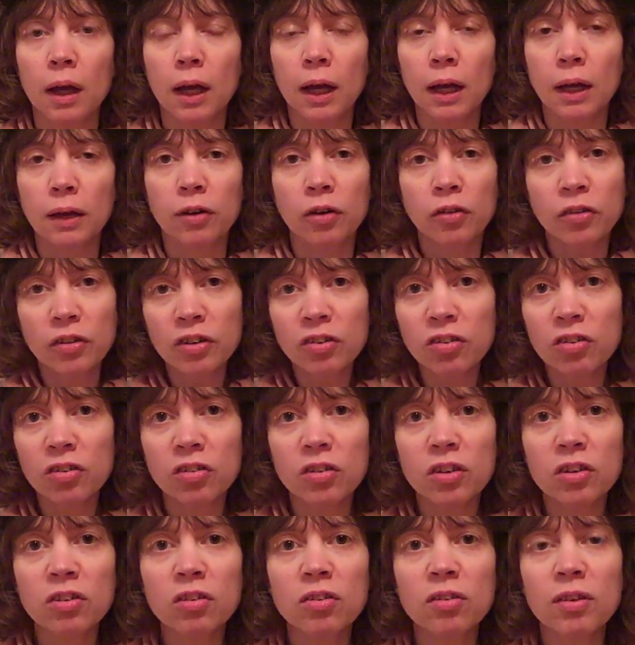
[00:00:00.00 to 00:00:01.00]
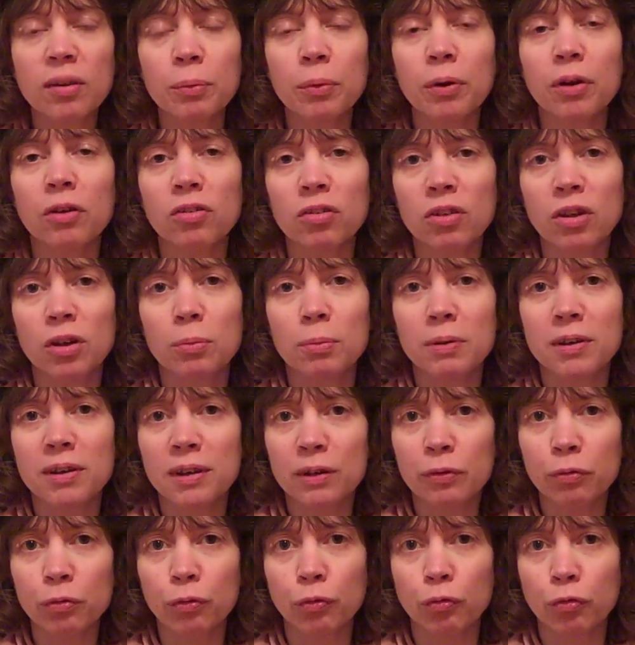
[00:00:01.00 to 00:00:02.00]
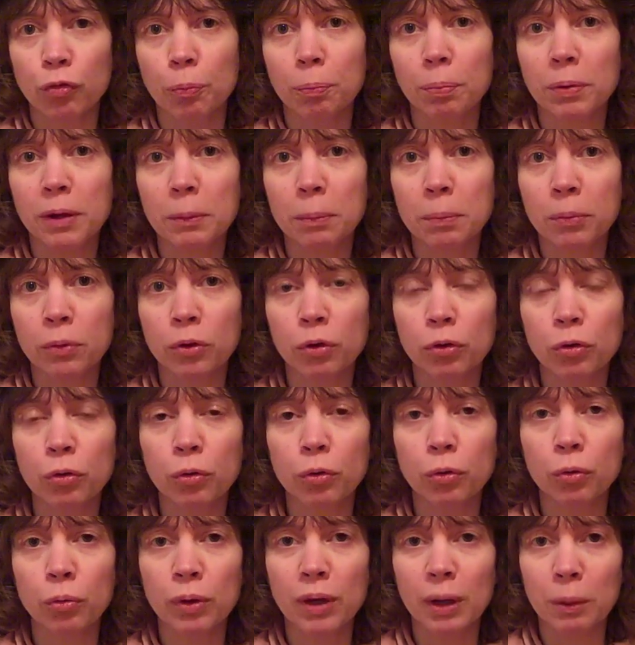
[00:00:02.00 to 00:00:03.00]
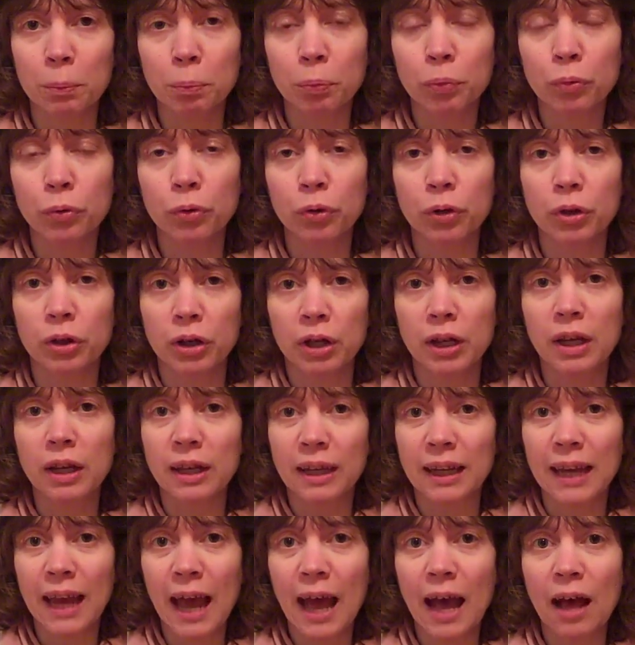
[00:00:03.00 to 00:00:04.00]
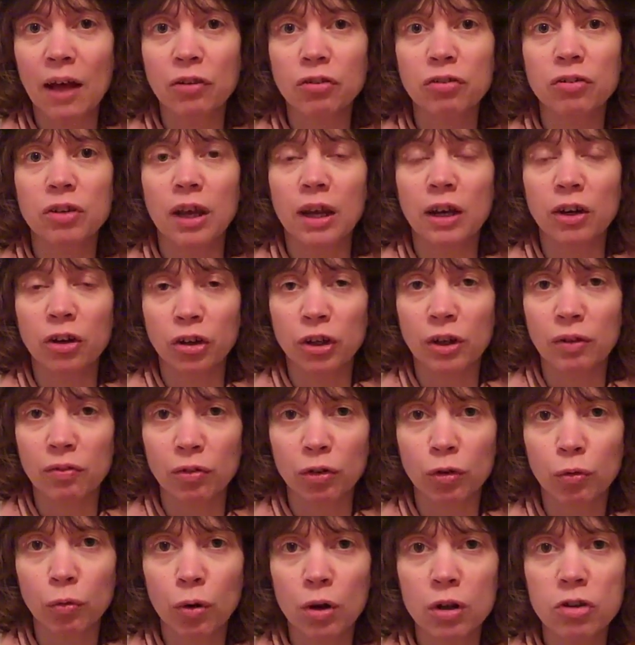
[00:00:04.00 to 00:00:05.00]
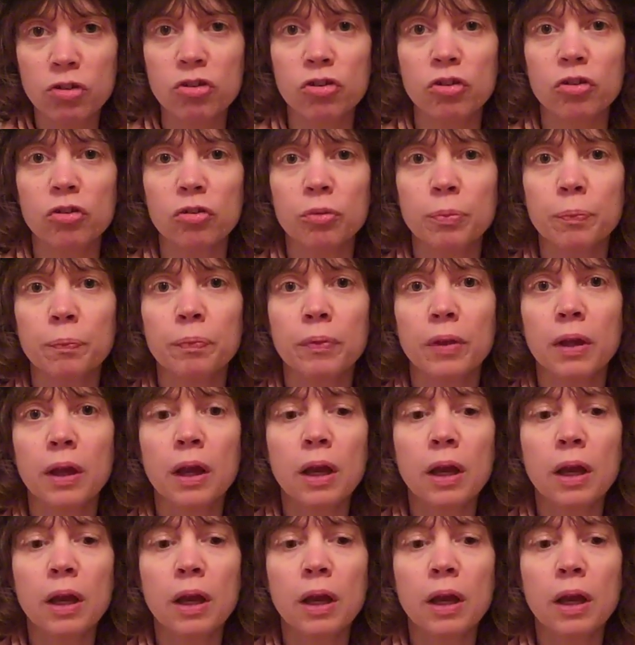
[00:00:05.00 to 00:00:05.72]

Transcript: And this is where it's going to be different from people who get put in a cast and are given crutches.